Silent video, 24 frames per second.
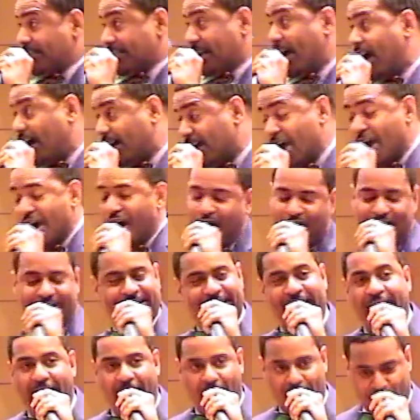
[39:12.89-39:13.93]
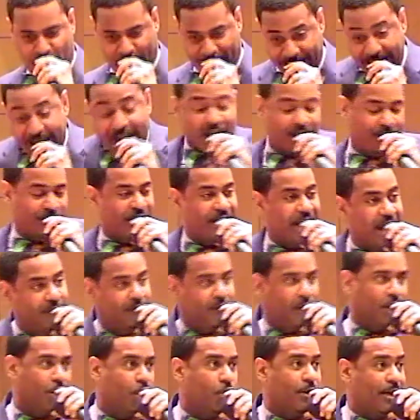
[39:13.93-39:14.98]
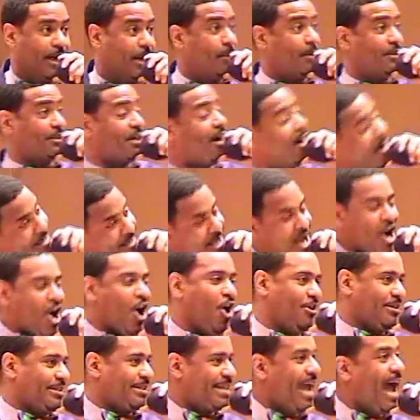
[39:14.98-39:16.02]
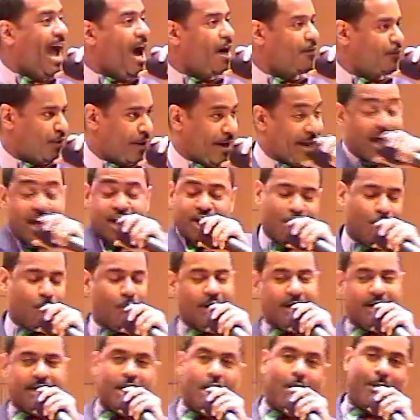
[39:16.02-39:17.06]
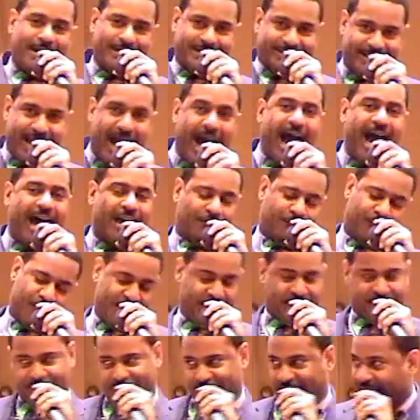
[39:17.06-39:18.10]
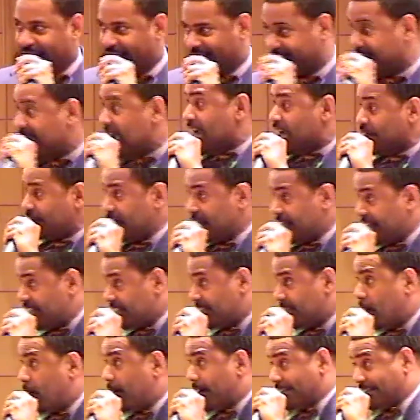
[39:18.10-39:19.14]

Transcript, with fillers: hung on Calvary. If you never knew he was hung on Calvary, you wouldn't know he died for your sins. If you didn't know he